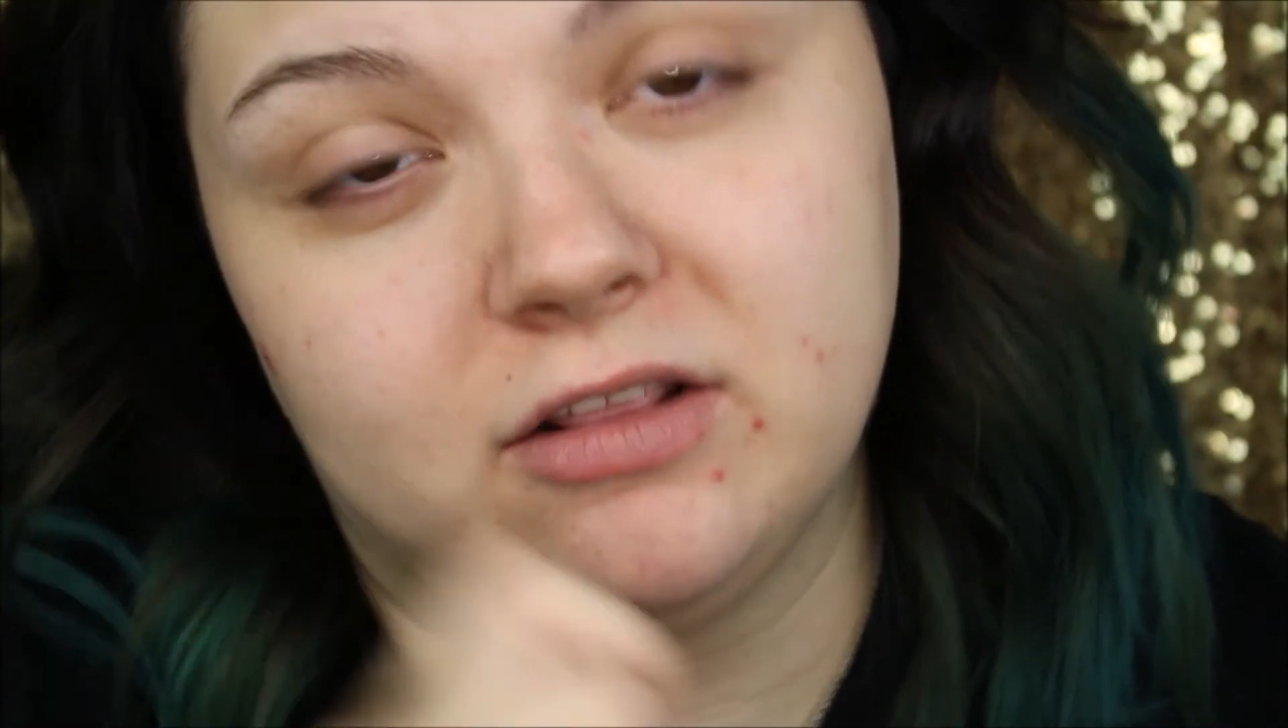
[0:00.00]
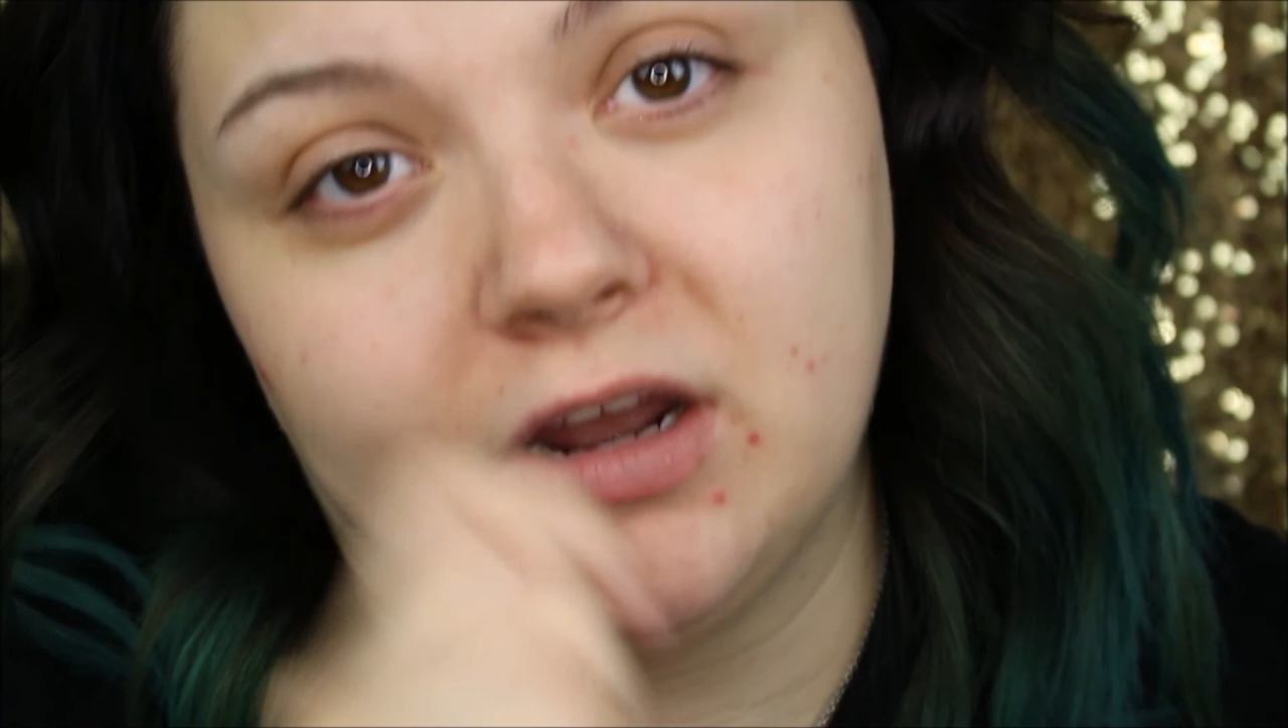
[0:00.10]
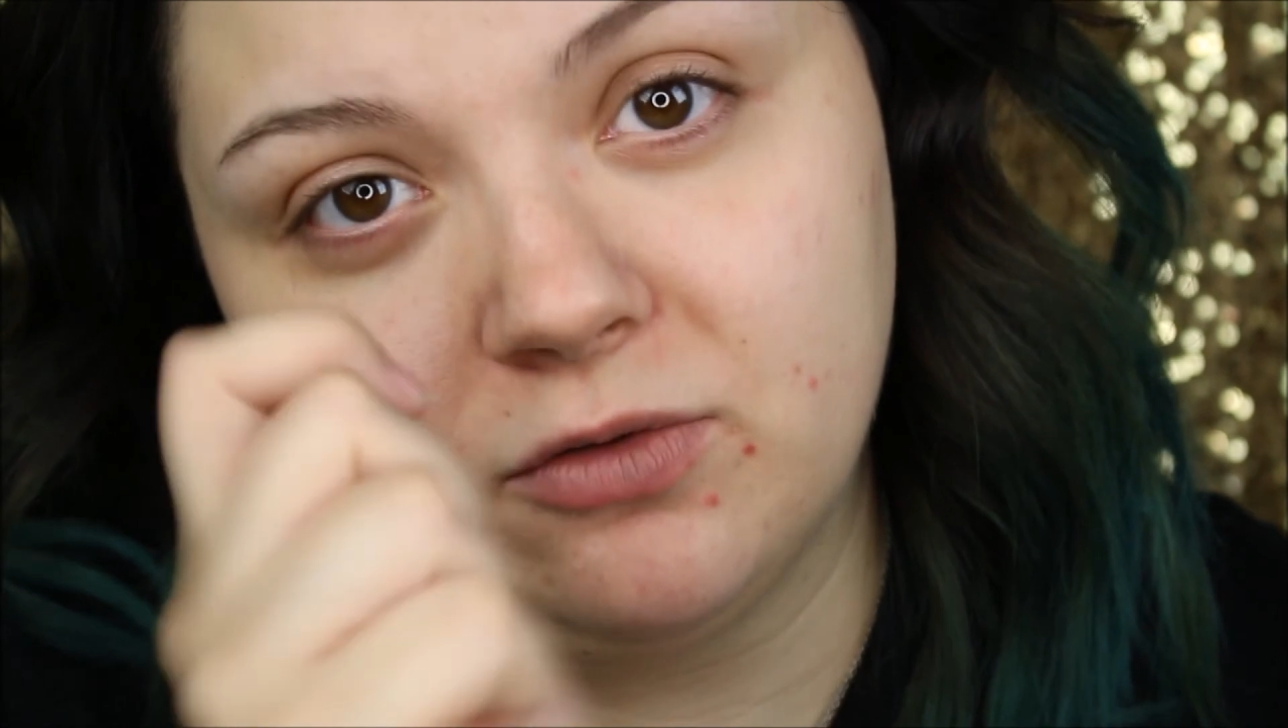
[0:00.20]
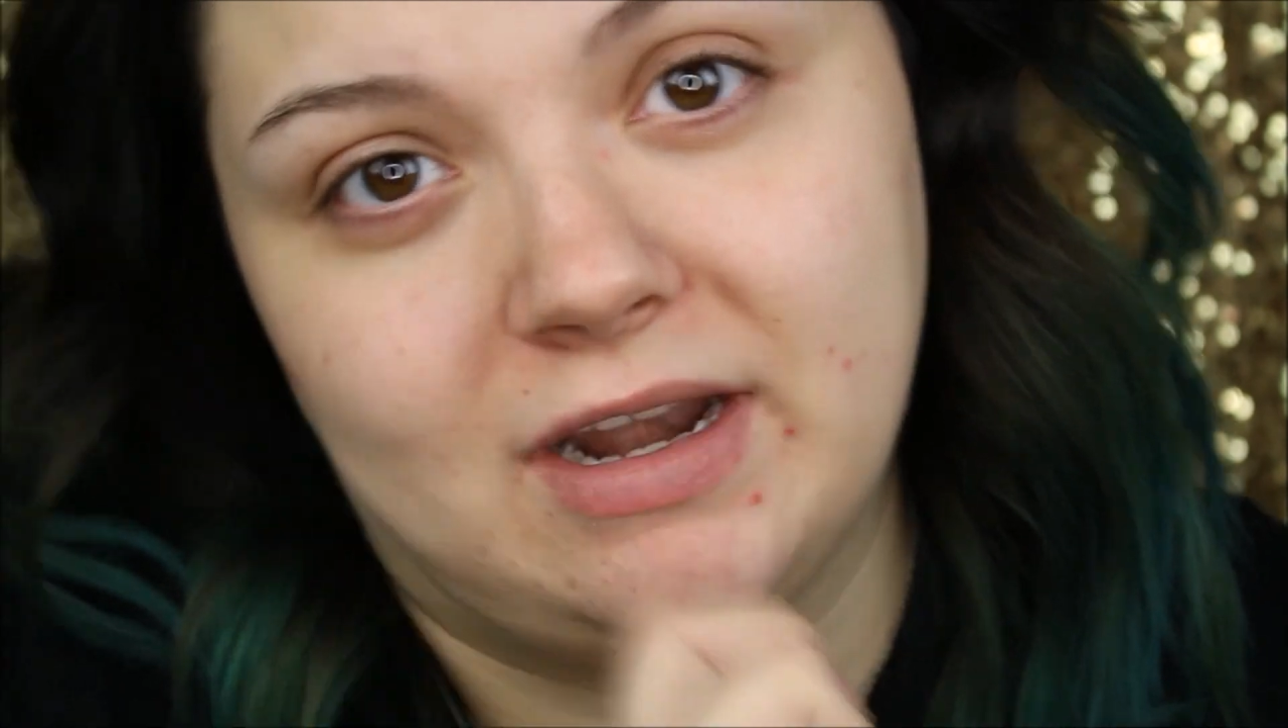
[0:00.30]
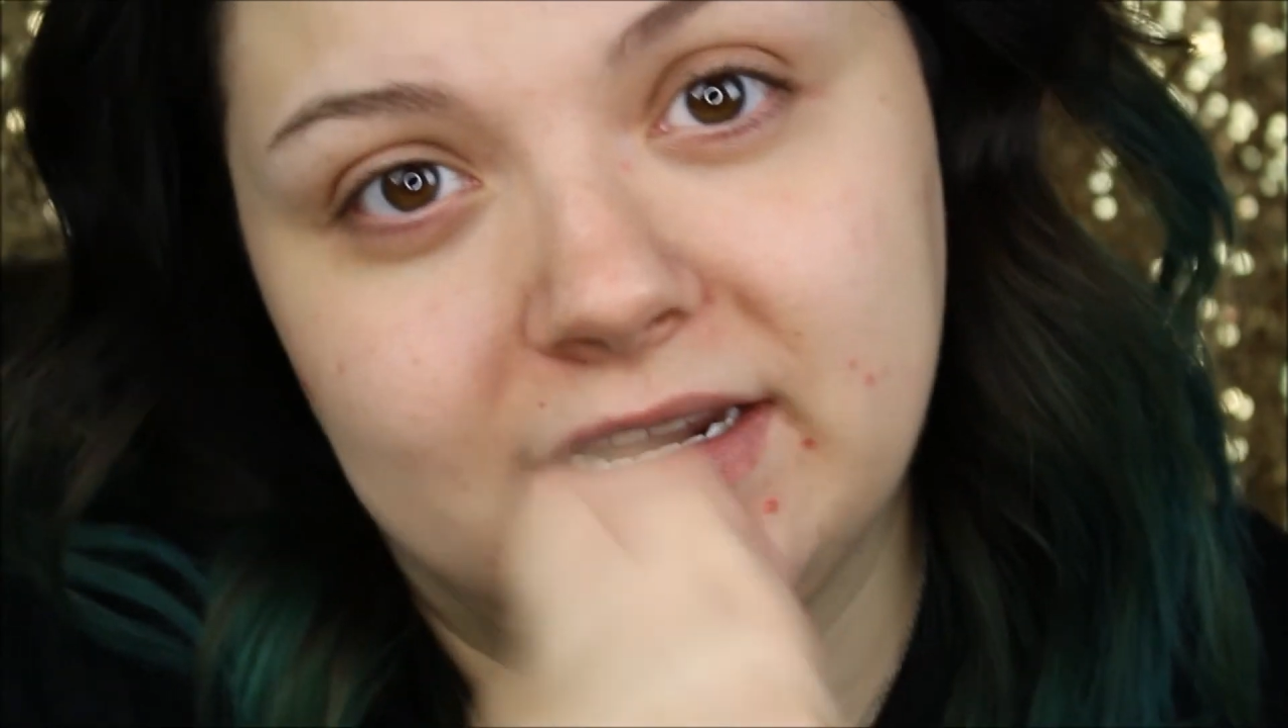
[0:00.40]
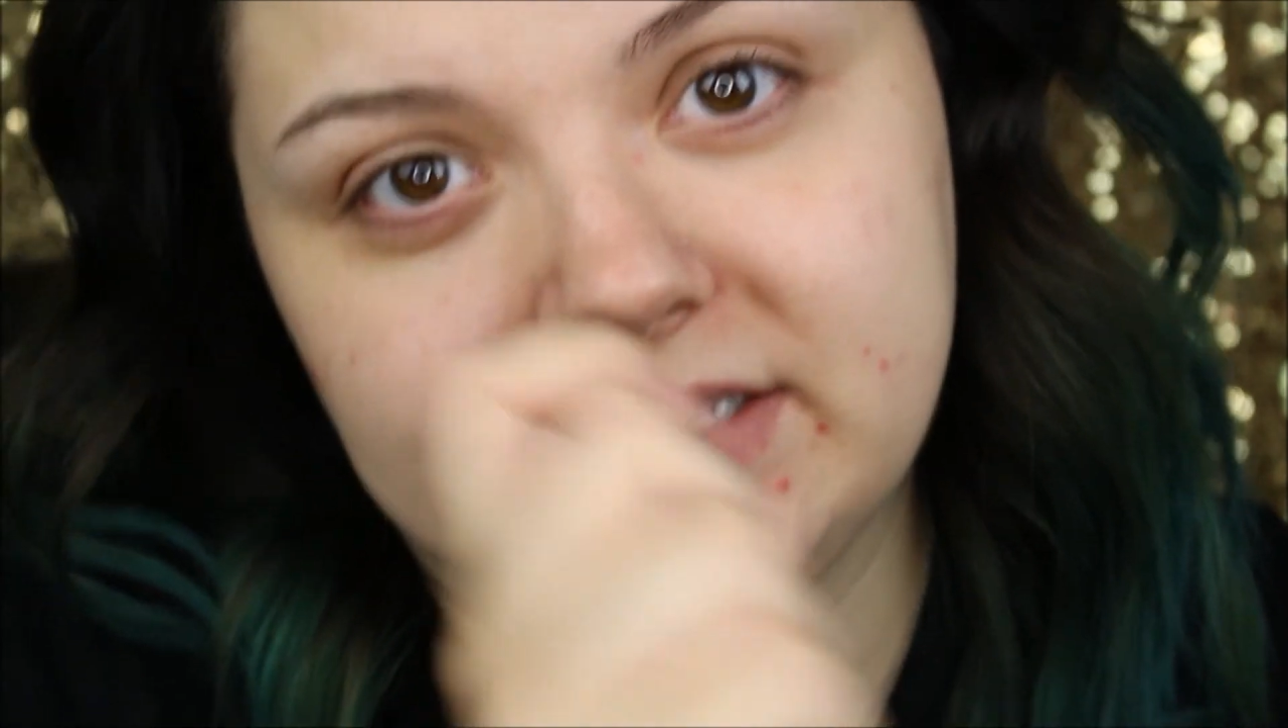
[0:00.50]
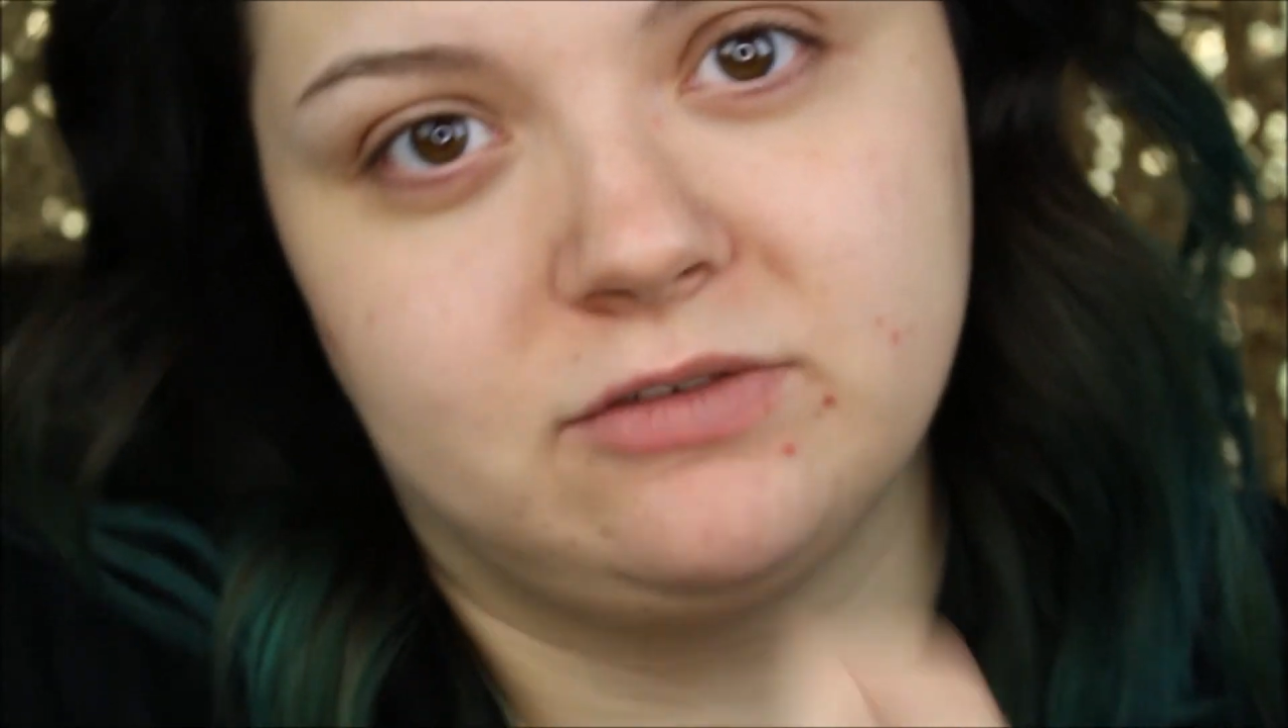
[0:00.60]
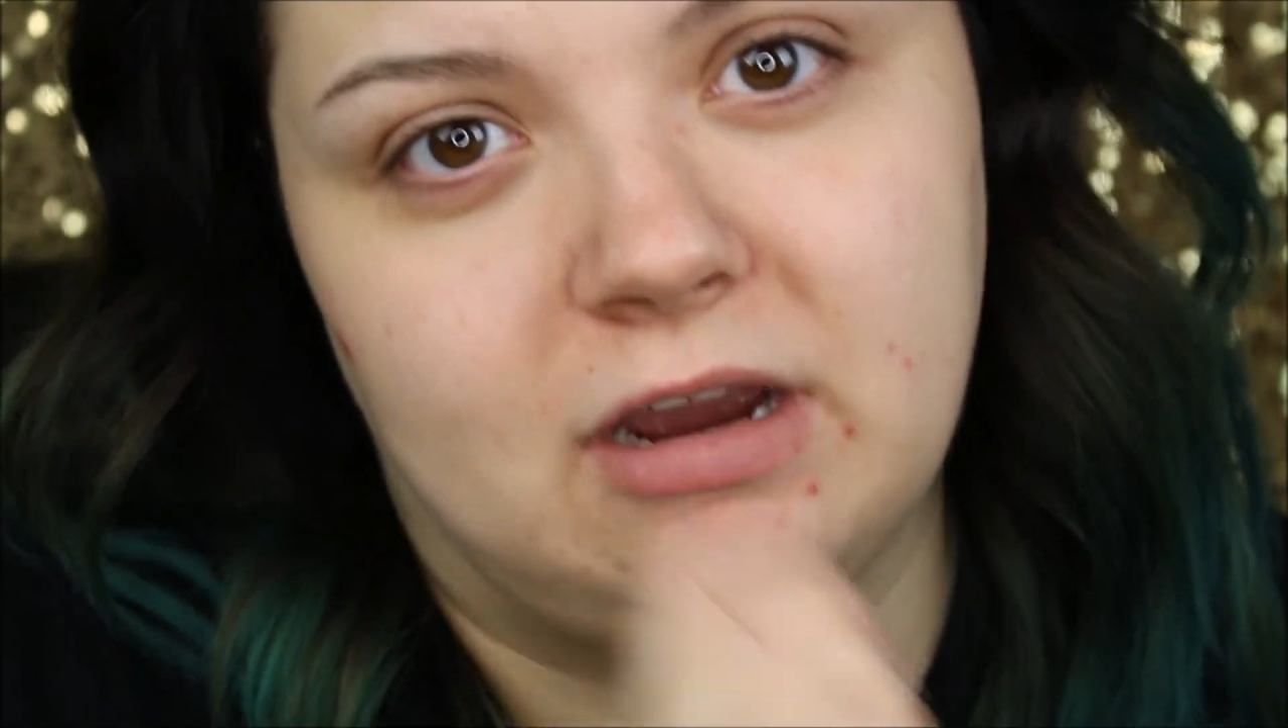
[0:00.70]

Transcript: lot of redness